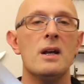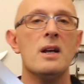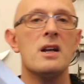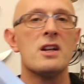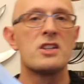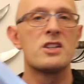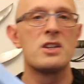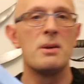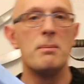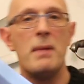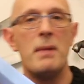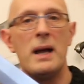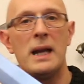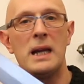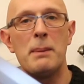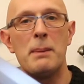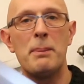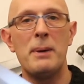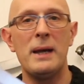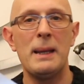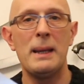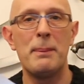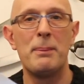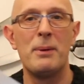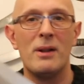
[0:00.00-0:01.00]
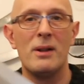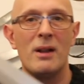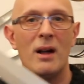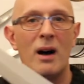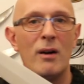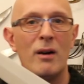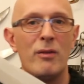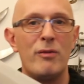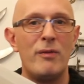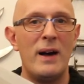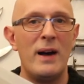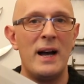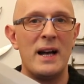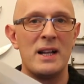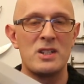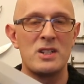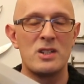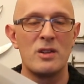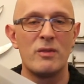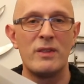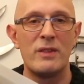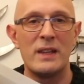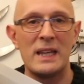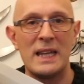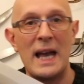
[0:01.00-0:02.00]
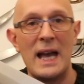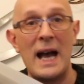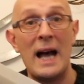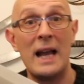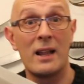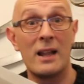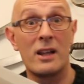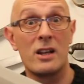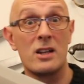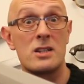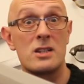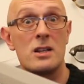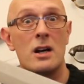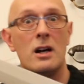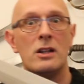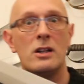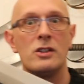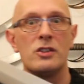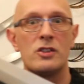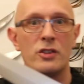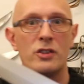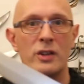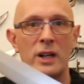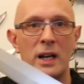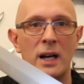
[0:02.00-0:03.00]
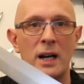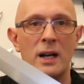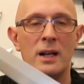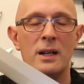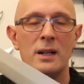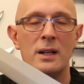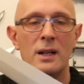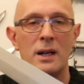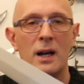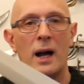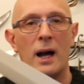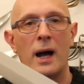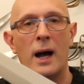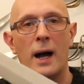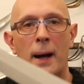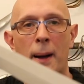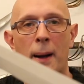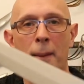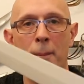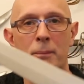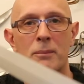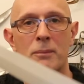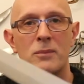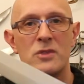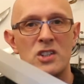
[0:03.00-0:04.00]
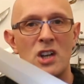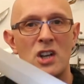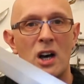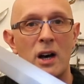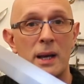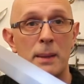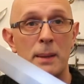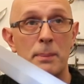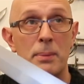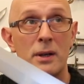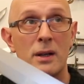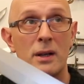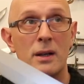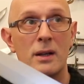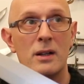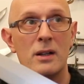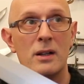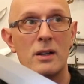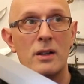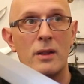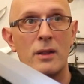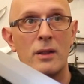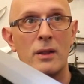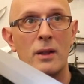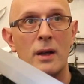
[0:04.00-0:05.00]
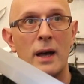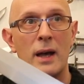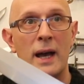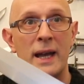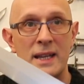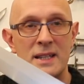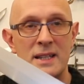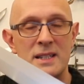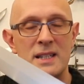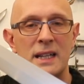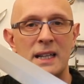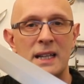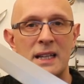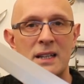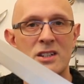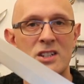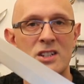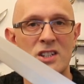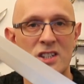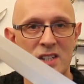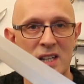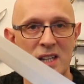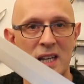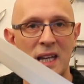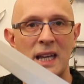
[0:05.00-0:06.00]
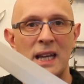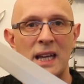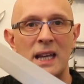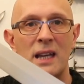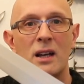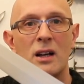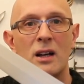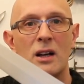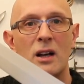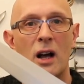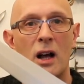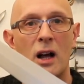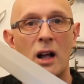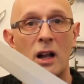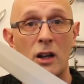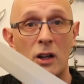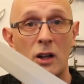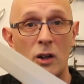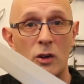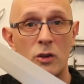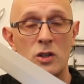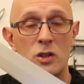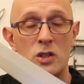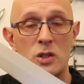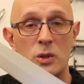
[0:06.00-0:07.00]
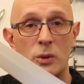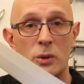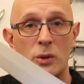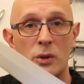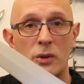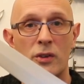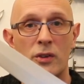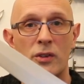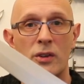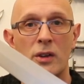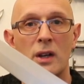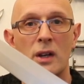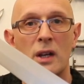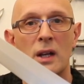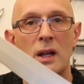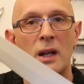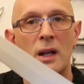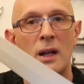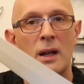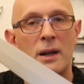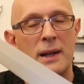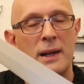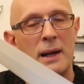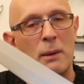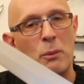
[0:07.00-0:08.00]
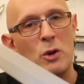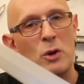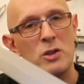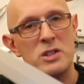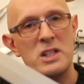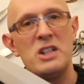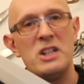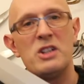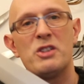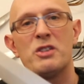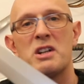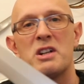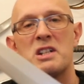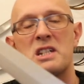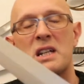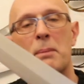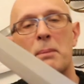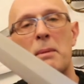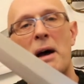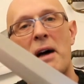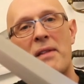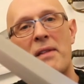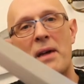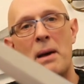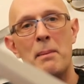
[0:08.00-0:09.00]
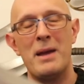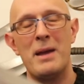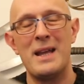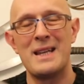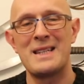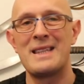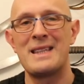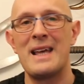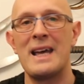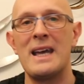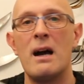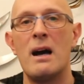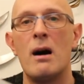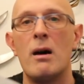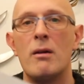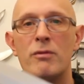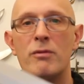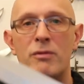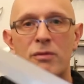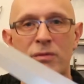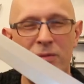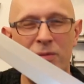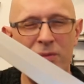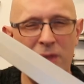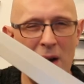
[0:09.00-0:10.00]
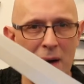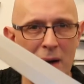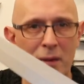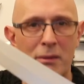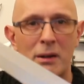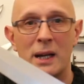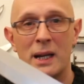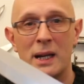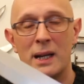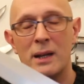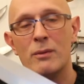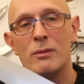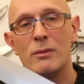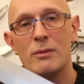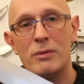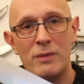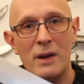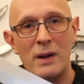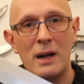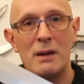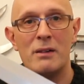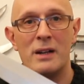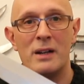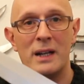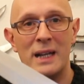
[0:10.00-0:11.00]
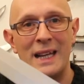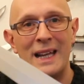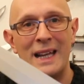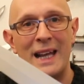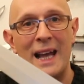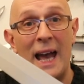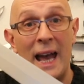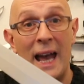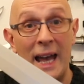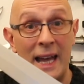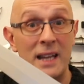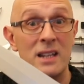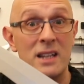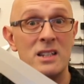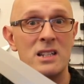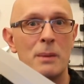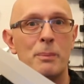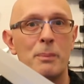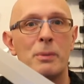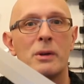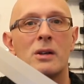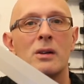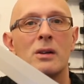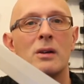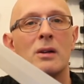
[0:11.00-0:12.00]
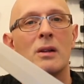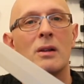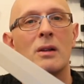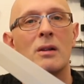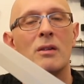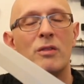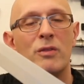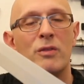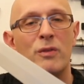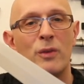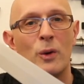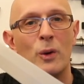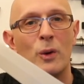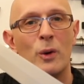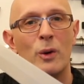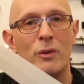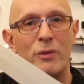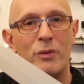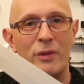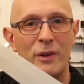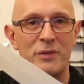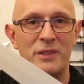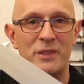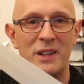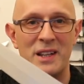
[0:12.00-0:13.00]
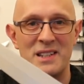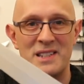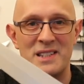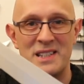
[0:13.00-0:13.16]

So many people are fans of the Alexandria Type 18C longswords. Now, what's interesting about them is they are very, very atypical for 15th